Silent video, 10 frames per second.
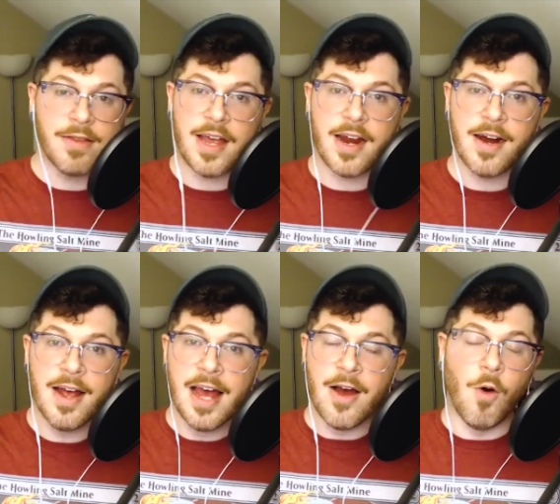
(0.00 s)
there,
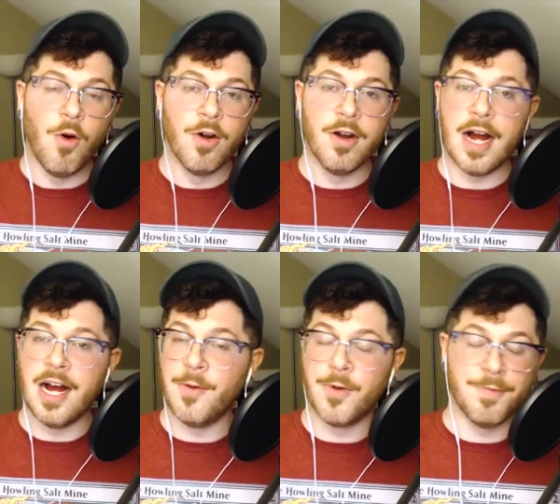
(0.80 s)
or
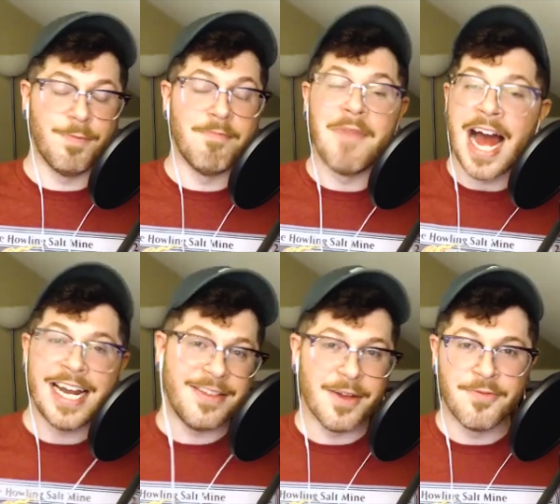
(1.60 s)
we're
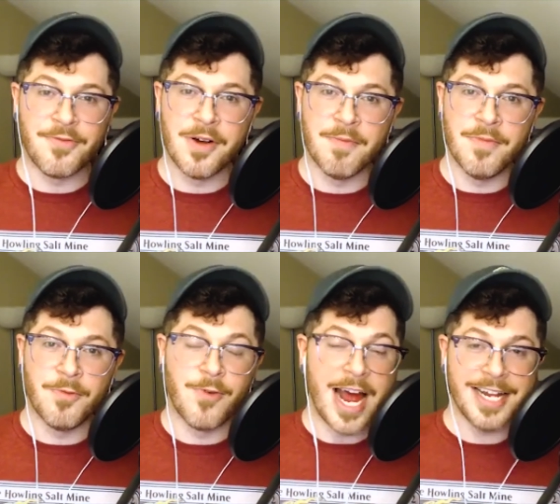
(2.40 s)
mining them from
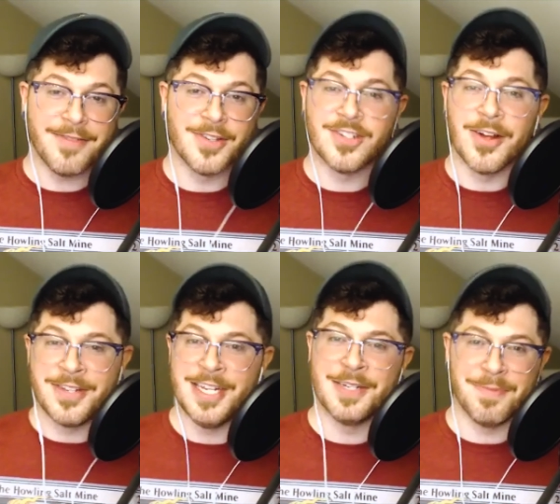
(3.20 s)
Reddit, the
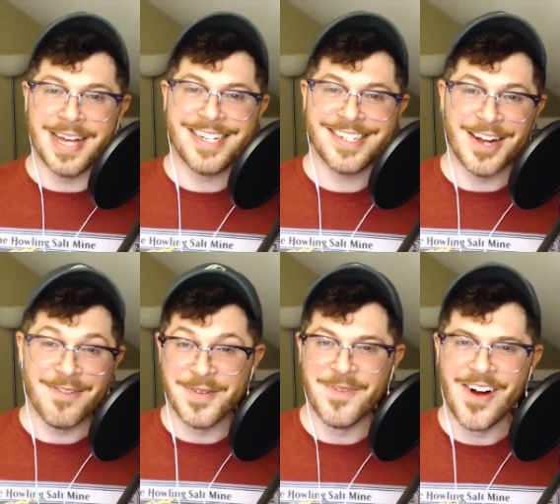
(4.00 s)
saltiest place of
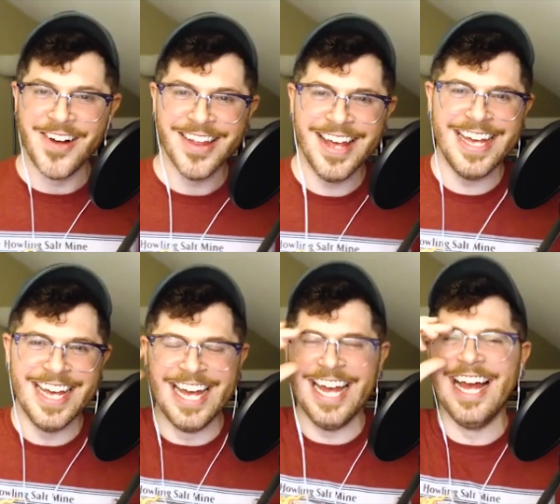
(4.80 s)
them all.
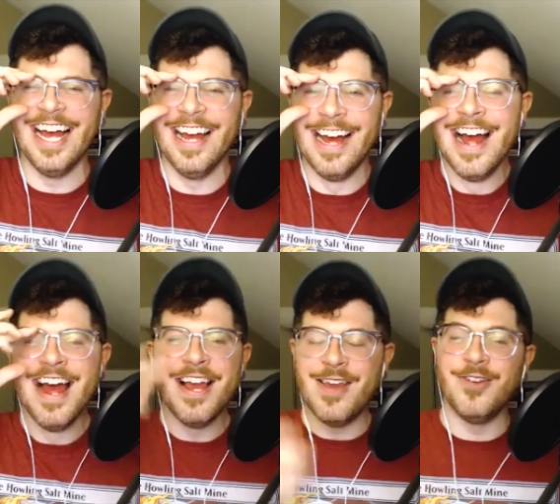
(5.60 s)

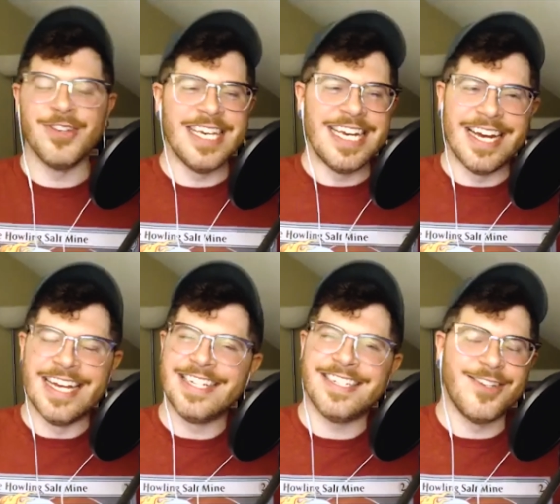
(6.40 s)
Usually
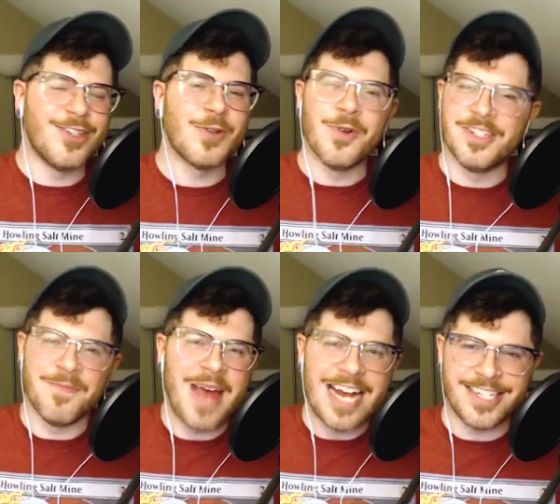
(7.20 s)
it's just stories of
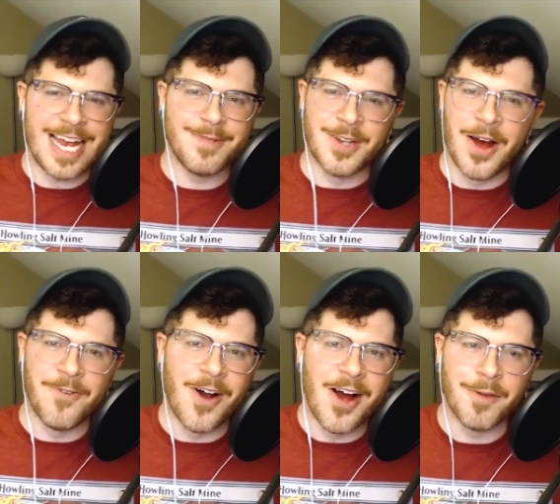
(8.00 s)
Magic games gone
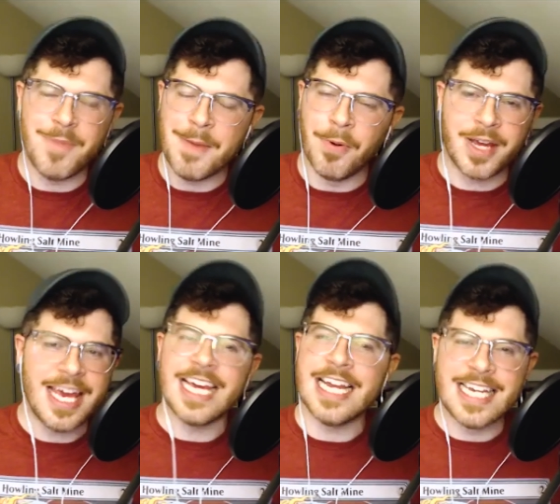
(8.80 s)
wrong, people
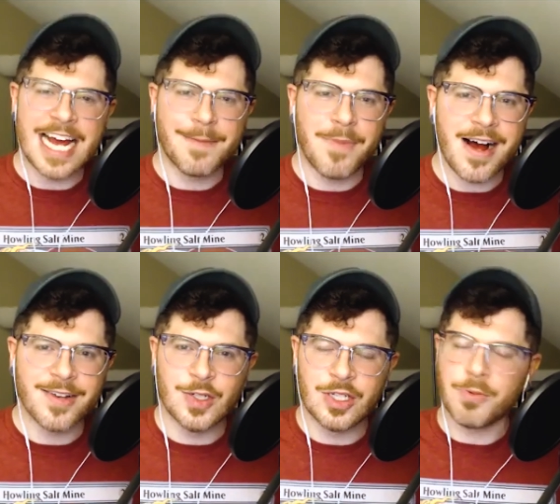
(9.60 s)
kicking deck
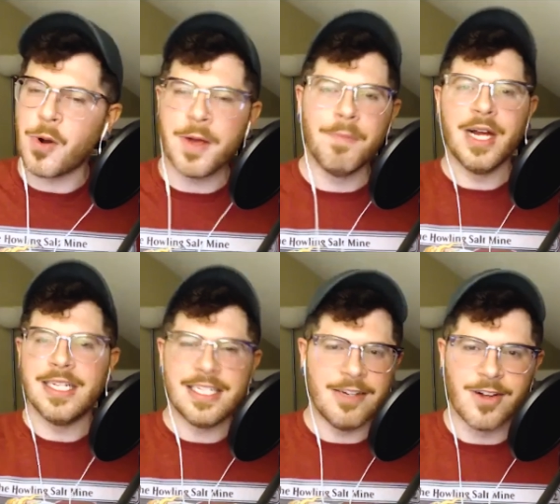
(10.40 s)
boxes, throwing
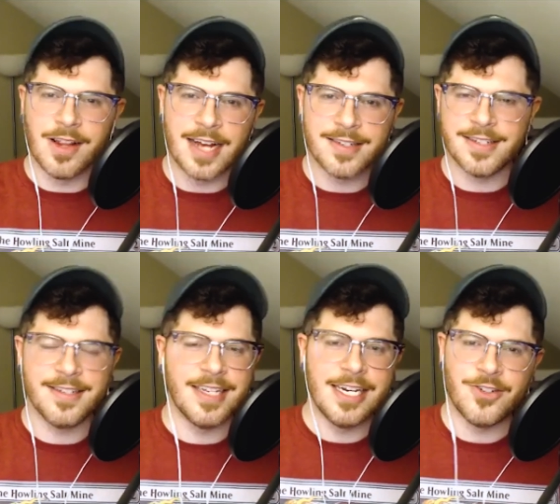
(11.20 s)
Blightsteel
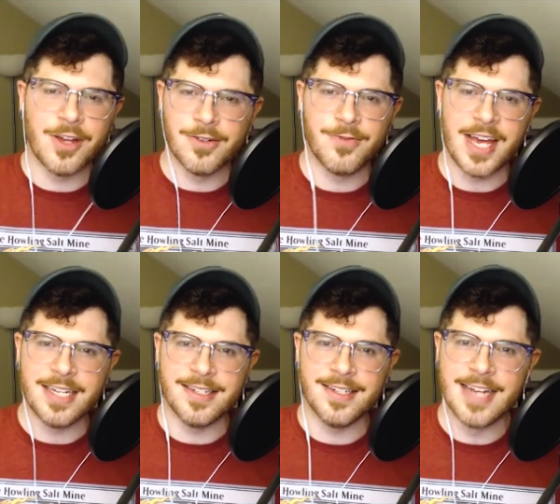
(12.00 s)
Colossuses in each other's
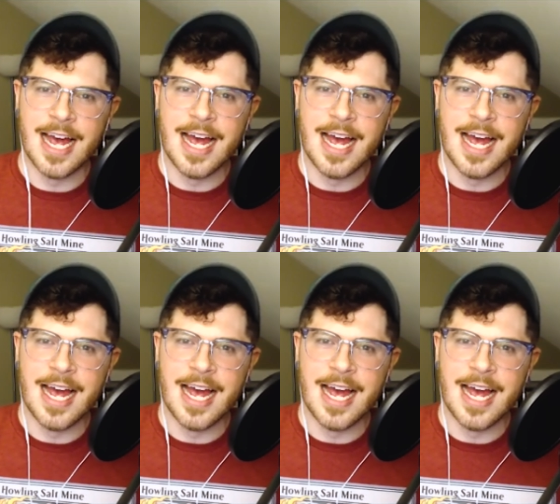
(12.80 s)
faces,